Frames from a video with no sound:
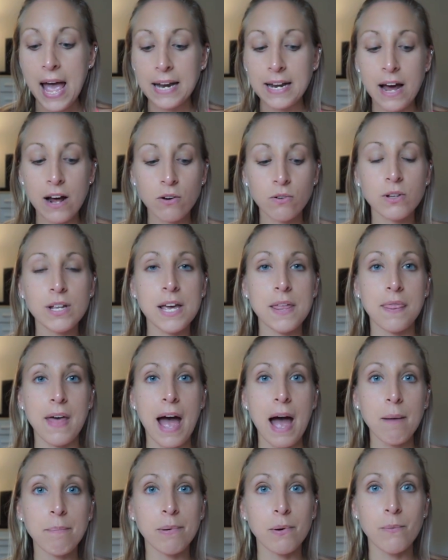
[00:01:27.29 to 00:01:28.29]
Not only
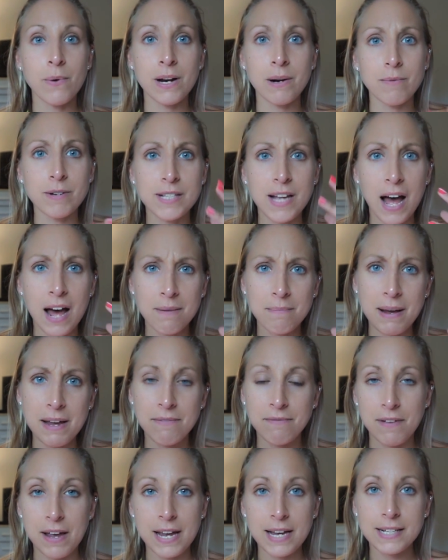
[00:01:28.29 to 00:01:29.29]
that, but when it was on my
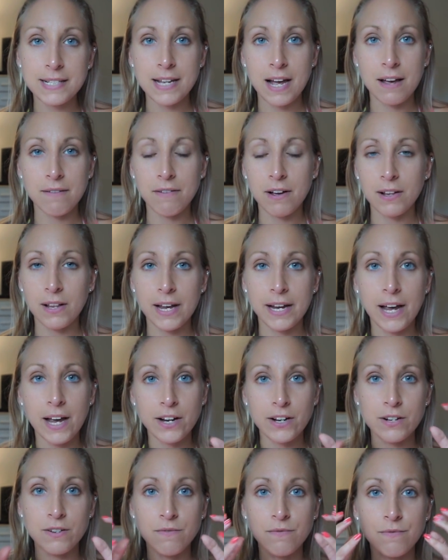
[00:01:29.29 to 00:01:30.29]
face, I felt like I
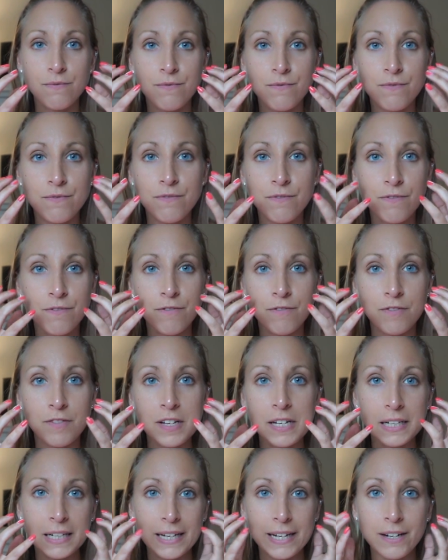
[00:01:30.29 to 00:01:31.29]
could
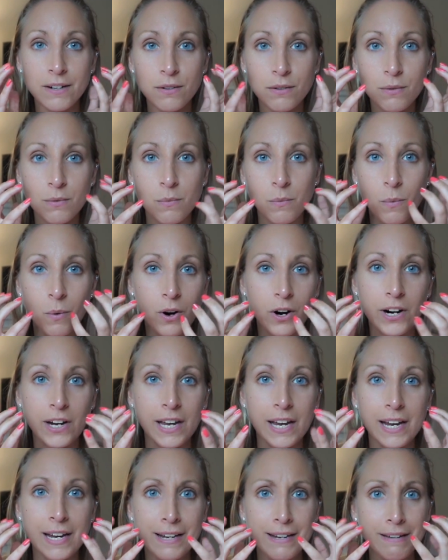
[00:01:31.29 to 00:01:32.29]
feel it
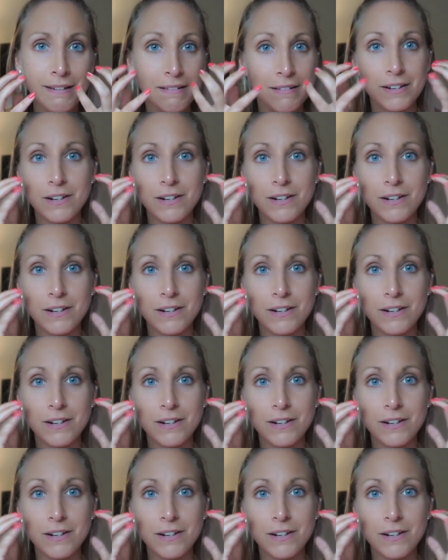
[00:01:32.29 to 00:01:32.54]
working.